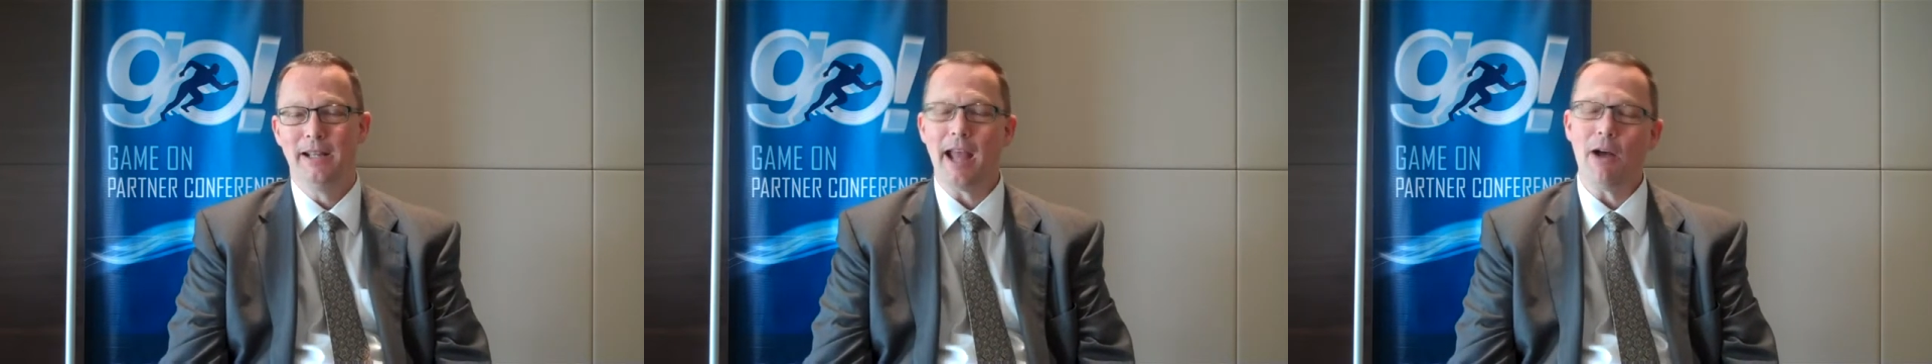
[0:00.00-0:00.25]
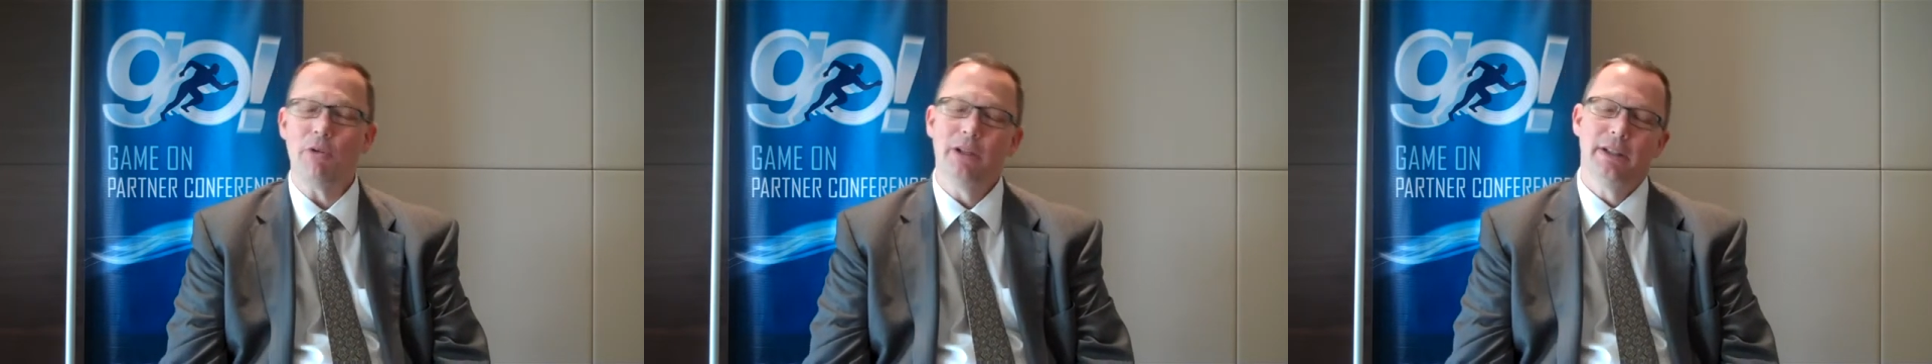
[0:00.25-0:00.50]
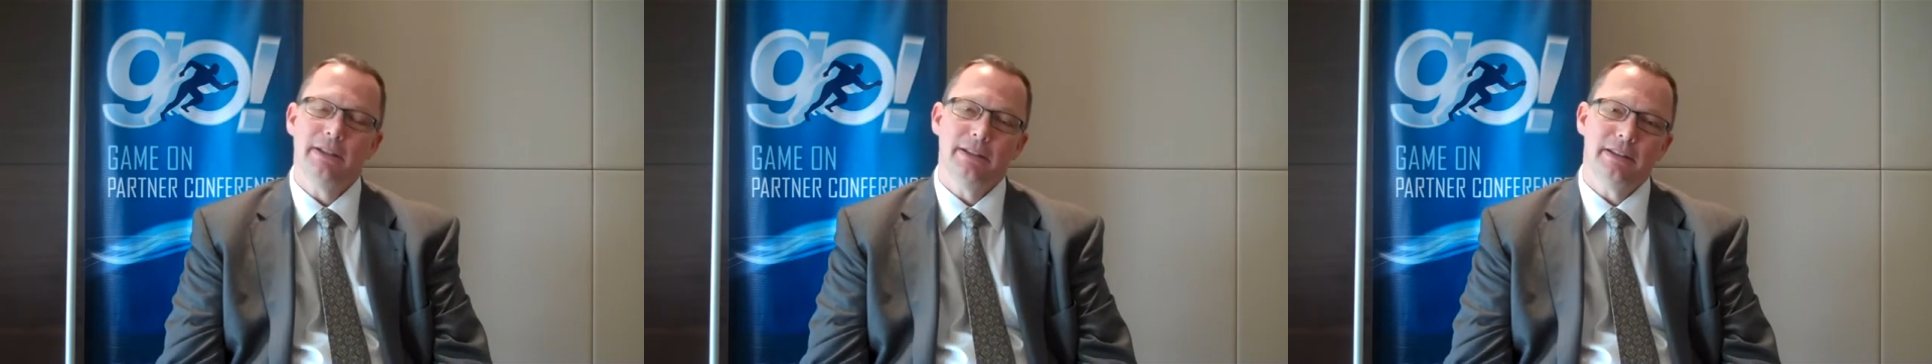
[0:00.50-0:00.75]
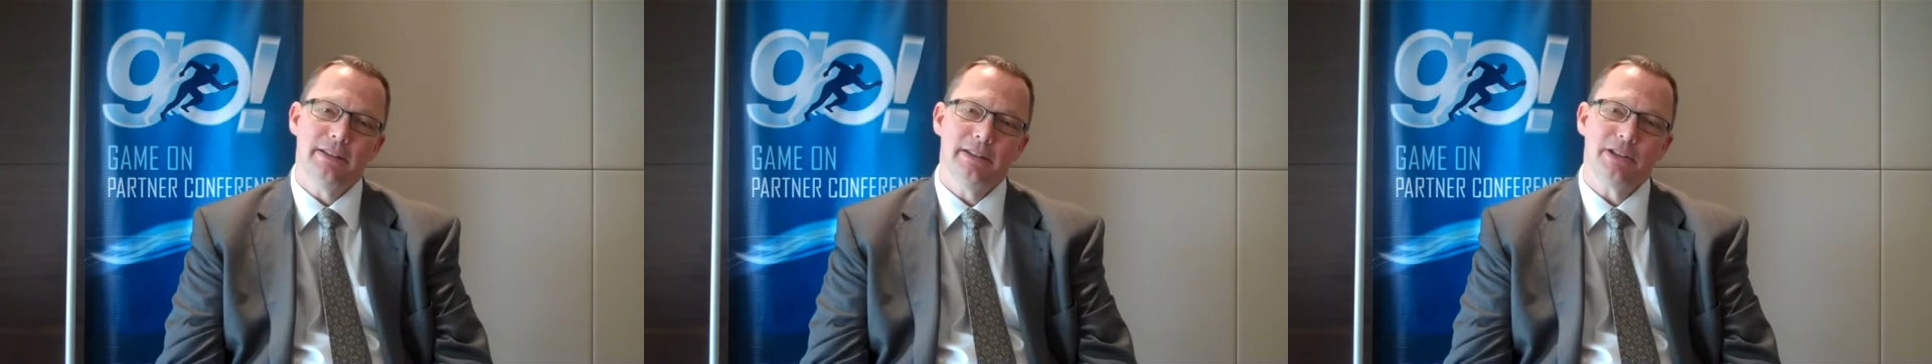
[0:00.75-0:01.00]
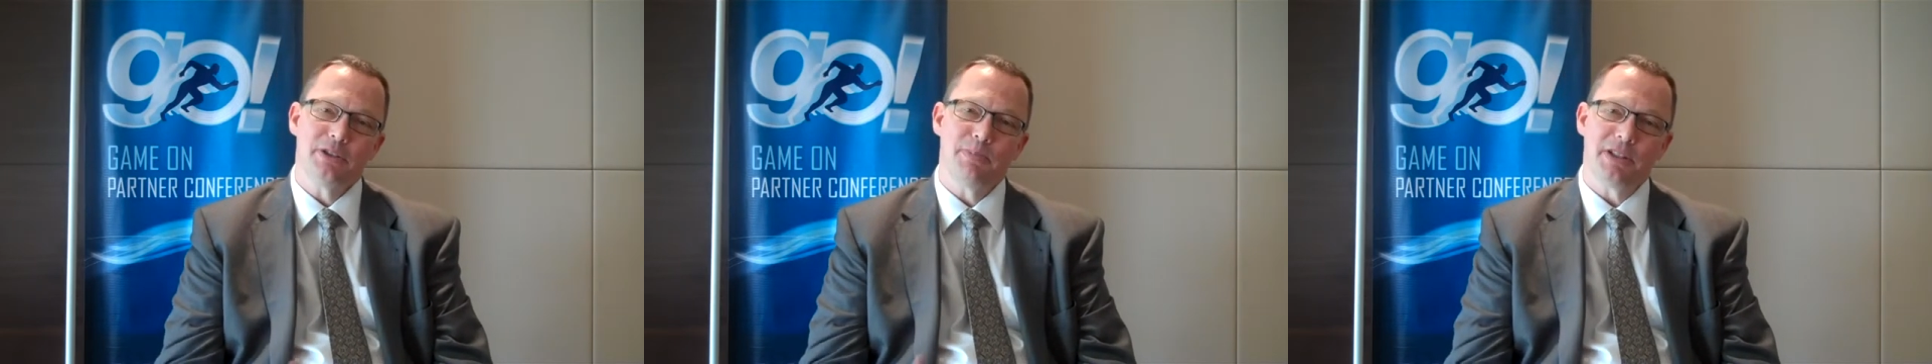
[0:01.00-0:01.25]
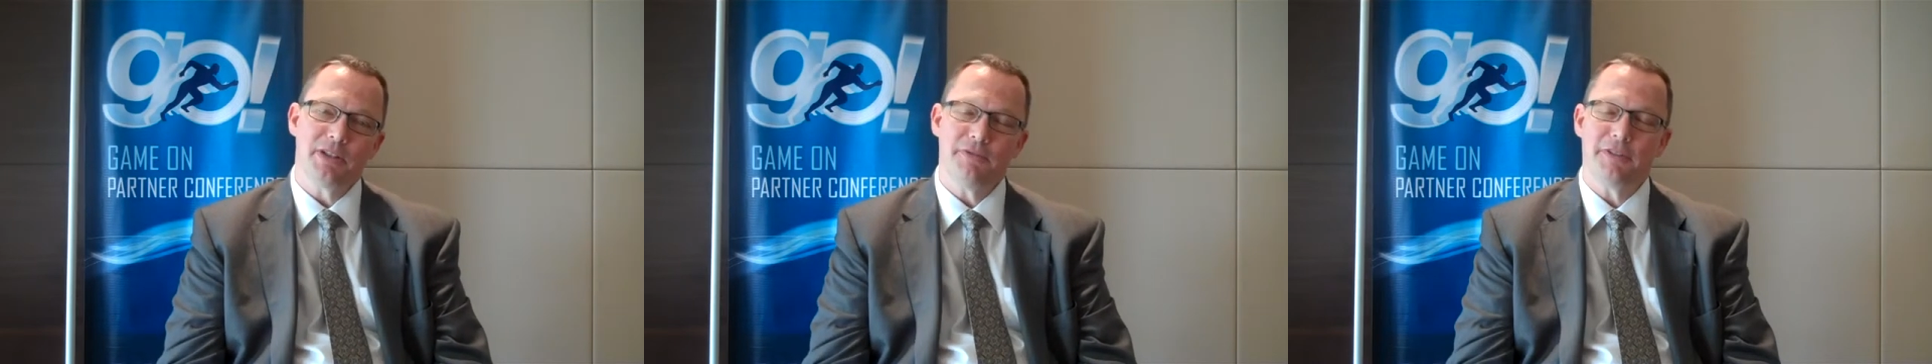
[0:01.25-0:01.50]
Now,
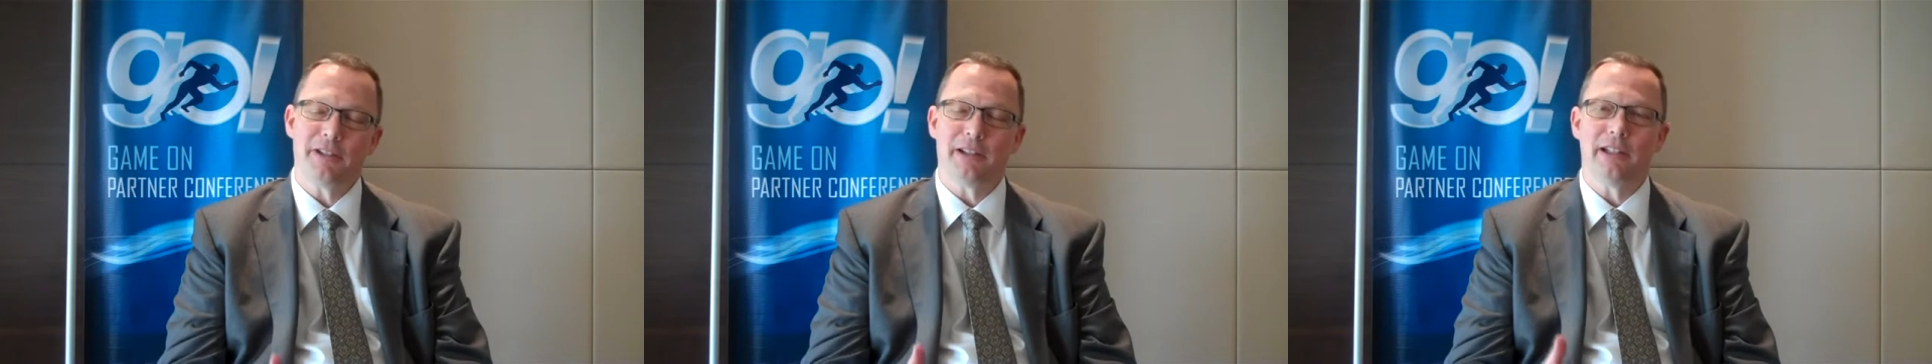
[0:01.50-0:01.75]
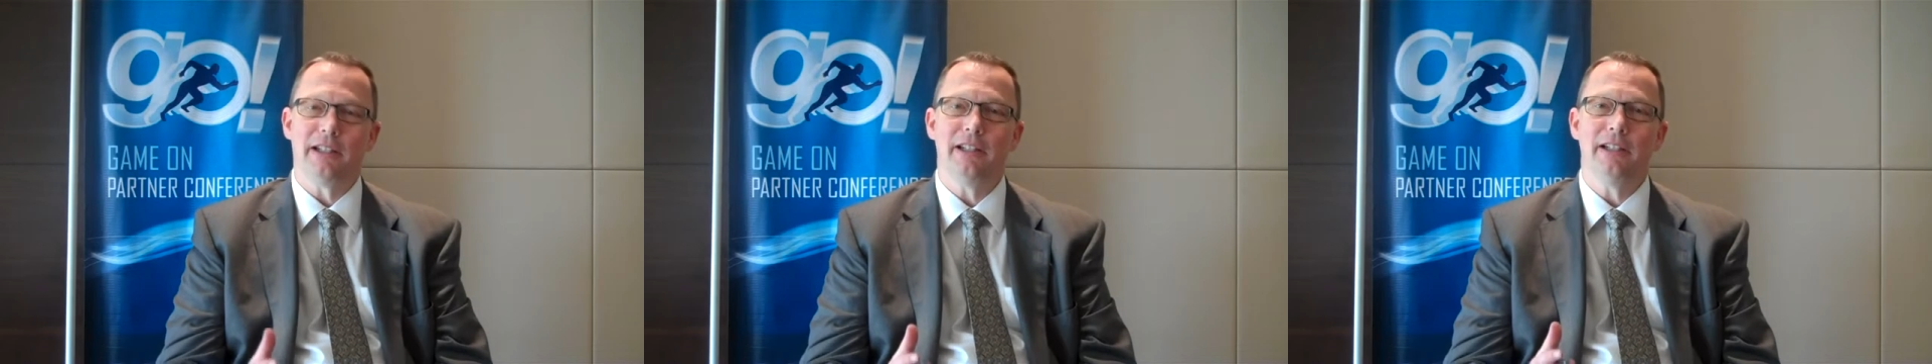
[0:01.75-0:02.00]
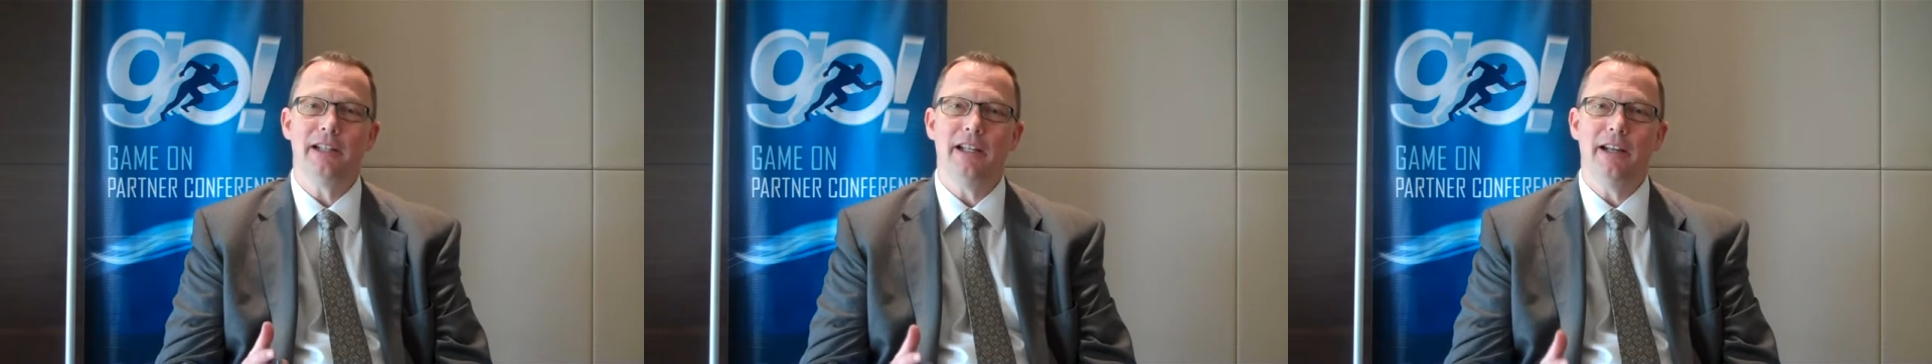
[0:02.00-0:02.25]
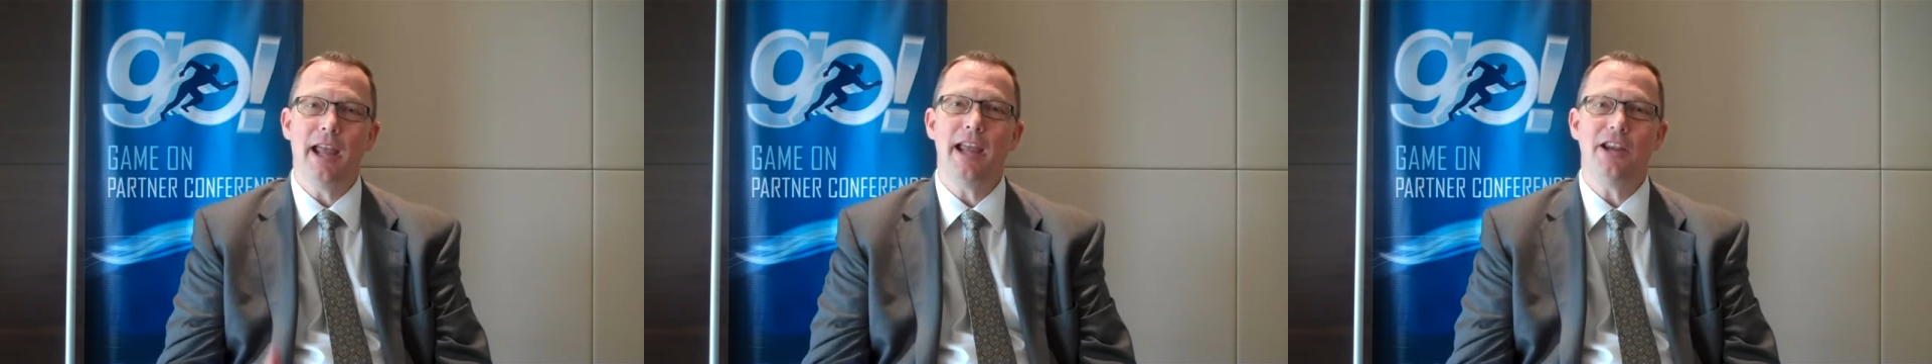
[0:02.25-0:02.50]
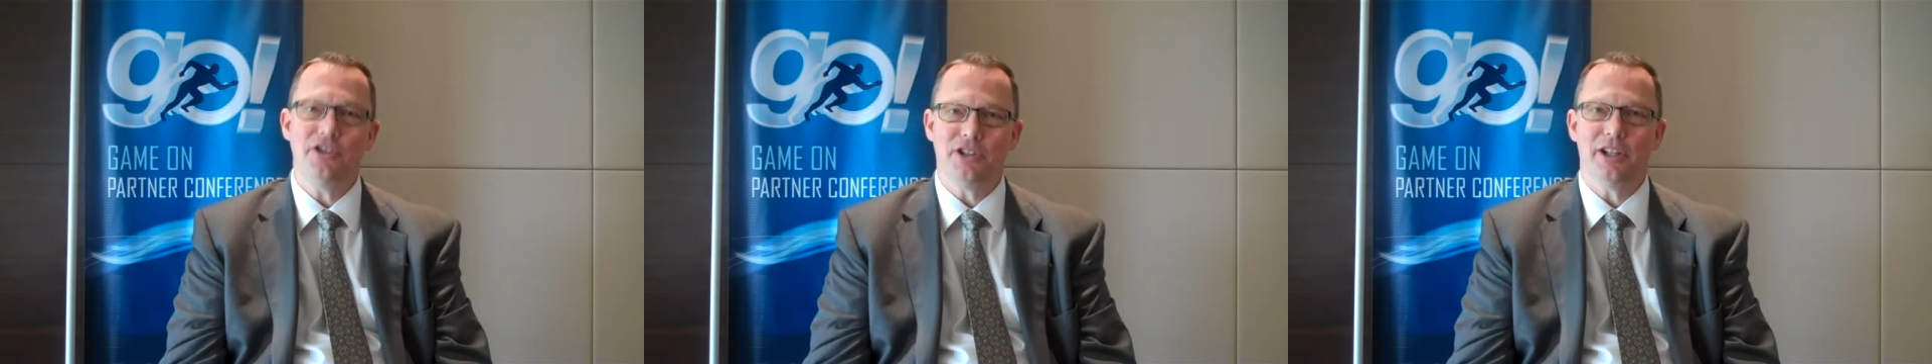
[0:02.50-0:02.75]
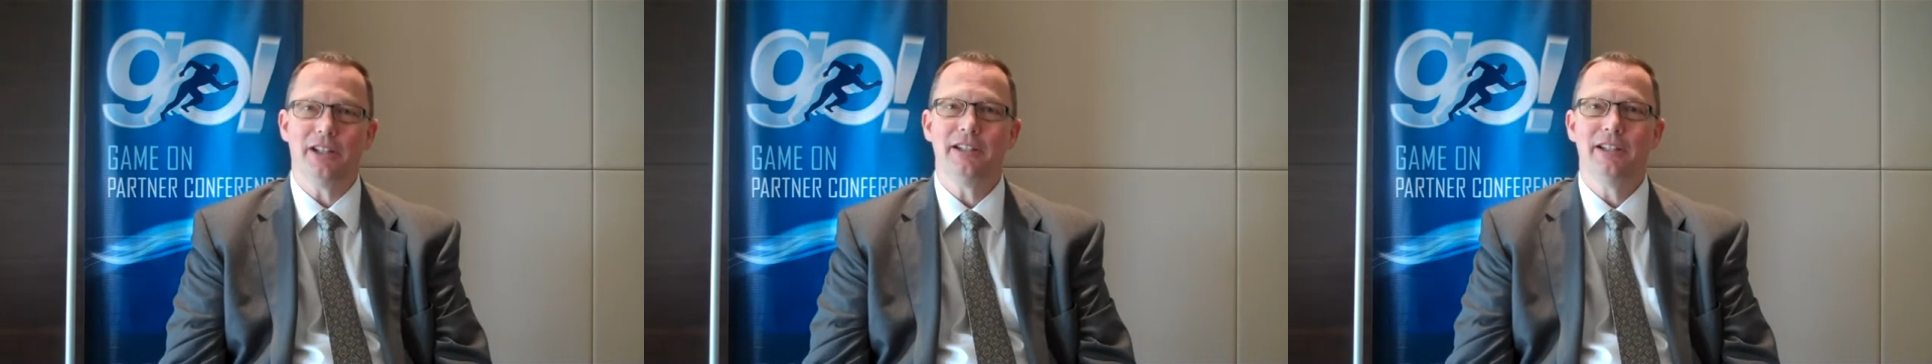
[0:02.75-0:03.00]
specifically in
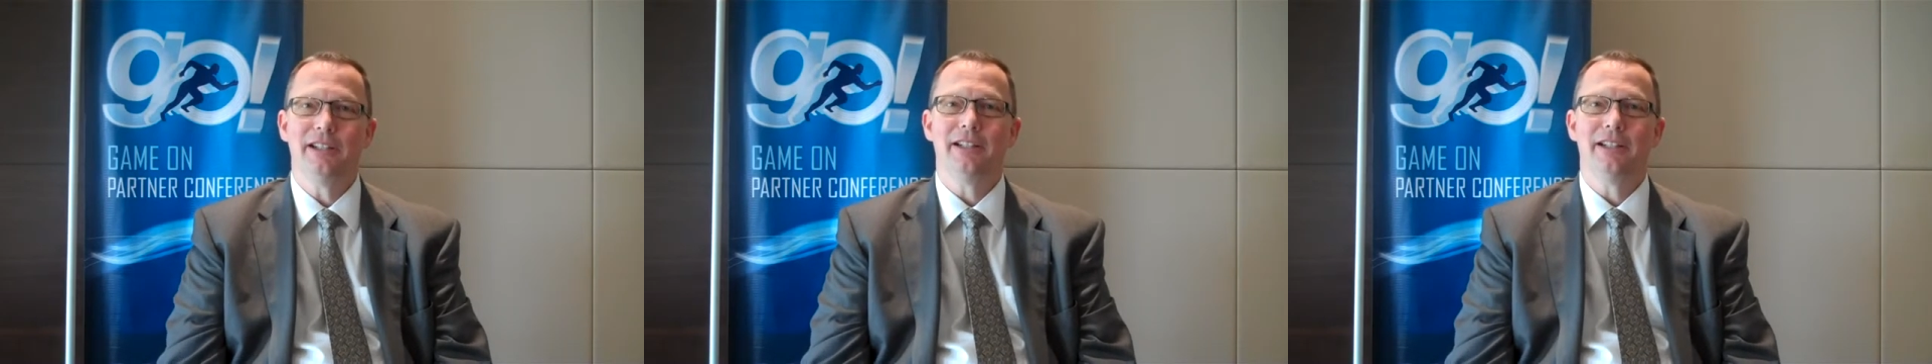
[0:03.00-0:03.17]
Asia,